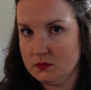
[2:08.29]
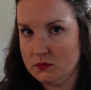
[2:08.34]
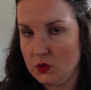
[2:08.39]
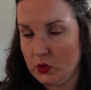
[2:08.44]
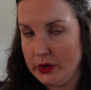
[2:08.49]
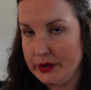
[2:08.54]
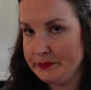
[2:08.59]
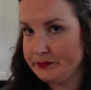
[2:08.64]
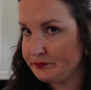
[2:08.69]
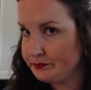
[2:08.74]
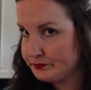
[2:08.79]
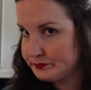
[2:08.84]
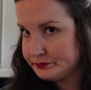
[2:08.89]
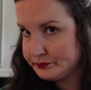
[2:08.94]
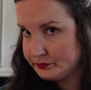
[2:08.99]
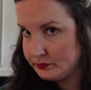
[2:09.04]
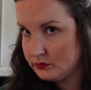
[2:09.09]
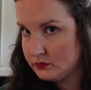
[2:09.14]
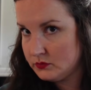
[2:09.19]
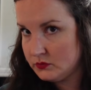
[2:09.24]
Okay?
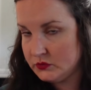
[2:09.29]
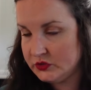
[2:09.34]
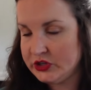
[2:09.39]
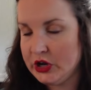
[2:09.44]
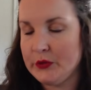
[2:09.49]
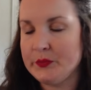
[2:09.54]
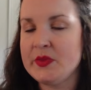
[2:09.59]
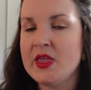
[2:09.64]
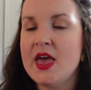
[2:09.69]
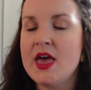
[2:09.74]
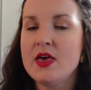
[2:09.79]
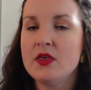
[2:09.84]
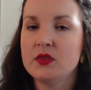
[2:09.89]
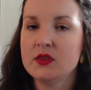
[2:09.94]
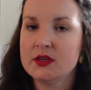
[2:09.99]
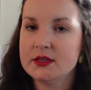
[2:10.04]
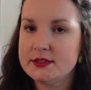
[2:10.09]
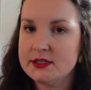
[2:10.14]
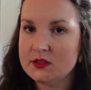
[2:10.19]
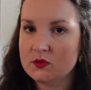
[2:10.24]
So
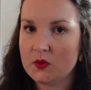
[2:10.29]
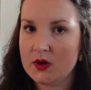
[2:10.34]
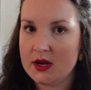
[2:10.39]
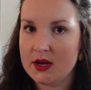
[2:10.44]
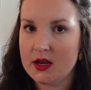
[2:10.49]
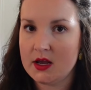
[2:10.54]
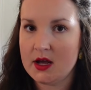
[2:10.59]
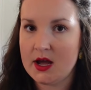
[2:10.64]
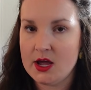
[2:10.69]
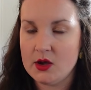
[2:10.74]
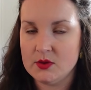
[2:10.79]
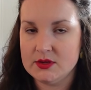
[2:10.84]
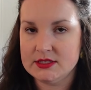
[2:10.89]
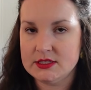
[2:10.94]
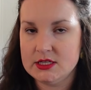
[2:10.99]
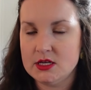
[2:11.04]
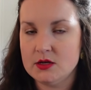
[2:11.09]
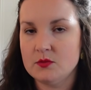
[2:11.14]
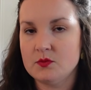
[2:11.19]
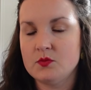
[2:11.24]
this is what I
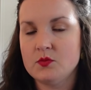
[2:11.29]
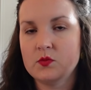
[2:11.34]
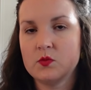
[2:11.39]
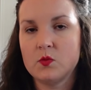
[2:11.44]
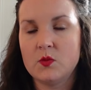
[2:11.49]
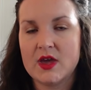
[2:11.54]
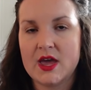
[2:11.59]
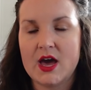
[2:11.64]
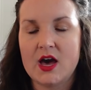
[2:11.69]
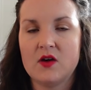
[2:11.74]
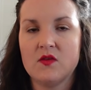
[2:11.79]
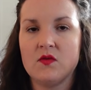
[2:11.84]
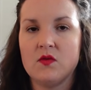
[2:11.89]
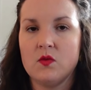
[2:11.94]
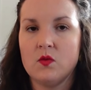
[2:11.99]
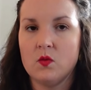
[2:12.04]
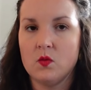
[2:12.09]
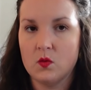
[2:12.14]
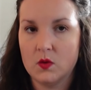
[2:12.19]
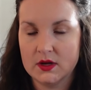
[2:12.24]
always did. We have
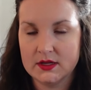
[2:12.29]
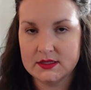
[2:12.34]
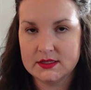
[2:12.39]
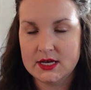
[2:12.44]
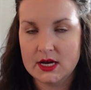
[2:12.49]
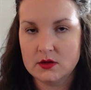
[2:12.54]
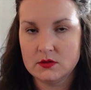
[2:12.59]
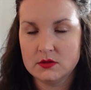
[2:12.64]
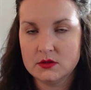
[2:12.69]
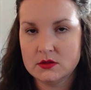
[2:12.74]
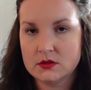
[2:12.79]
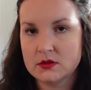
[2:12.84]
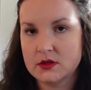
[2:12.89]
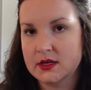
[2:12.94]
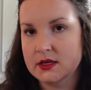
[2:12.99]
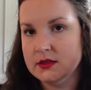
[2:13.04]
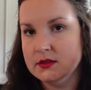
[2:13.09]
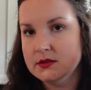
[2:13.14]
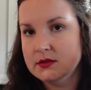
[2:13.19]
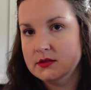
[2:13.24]
one sound
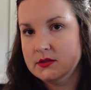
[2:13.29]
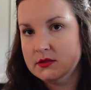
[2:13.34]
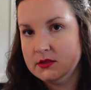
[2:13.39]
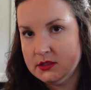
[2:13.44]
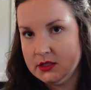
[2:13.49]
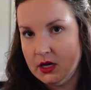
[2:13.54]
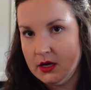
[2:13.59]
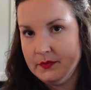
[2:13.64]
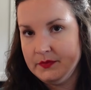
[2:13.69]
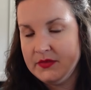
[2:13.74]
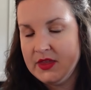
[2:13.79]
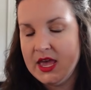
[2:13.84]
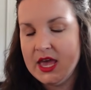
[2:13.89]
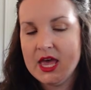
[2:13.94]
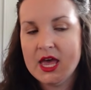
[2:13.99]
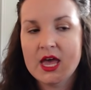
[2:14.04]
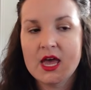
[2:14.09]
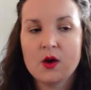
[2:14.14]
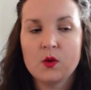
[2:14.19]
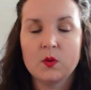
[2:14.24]
is ta.
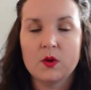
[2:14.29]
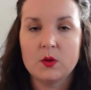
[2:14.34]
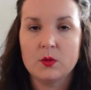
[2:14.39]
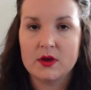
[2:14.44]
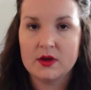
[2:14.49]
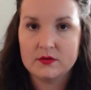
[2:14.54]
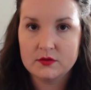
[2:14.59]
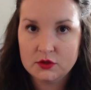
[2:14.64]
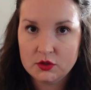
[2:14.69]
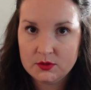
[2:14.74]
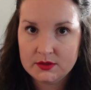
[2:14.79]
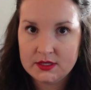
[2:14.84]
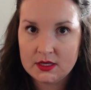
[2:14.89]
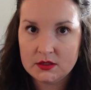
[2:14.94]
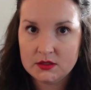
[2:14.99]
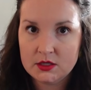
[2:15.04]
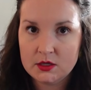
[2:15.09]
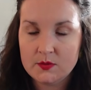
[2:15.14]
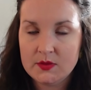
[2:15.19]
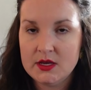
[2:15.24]
When we have two
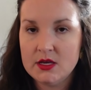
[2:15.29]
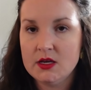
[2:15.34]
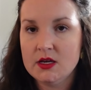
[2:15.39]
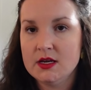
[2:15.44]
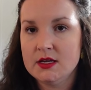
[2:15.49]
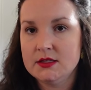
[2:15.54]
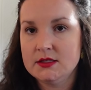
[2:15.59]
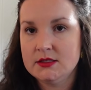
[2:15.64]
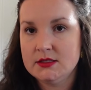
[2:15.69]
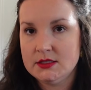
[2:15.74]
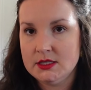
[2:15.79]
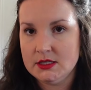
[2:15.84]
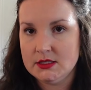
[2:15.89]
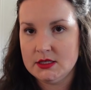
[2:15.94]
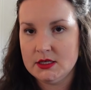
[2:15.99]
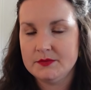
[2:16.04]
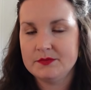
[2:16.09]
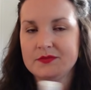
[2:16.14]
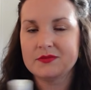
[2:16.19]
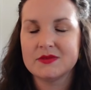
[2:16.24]
sounds on a beat, it's
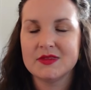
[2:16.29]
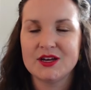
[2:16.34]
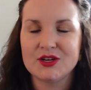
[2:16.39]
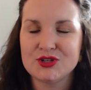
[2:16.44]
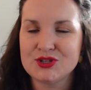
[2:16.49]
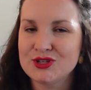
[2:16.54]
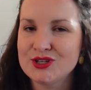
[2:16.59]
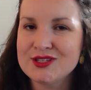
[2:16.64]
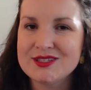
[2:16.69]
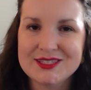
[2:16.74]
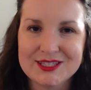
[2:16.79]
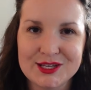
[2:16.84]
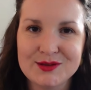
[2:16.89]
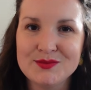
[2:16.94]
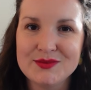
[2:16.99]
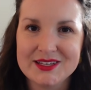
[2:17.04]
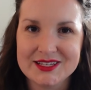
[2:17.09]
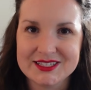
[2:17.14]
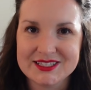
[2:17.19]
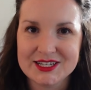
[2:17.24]
tt. That should
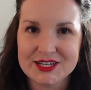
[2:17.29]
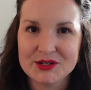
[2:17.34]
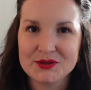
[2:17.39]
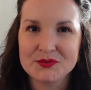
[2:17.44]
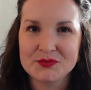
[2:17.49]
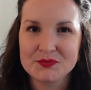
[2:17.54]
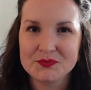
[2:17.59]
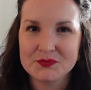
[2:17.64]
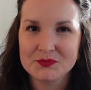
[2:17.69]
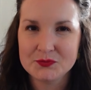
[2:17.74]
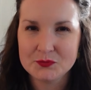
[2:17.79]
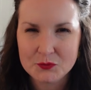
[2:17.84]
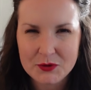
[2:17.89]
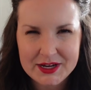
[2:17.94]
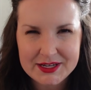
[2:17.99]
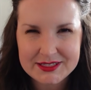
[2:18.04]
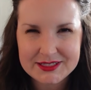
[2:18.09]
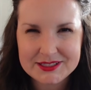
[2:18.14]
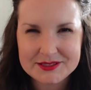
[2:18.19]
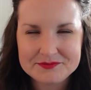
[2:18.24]
seem easy,
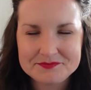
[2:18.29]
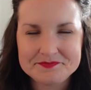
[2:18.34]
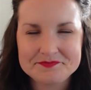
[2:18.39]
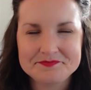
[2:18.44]
right?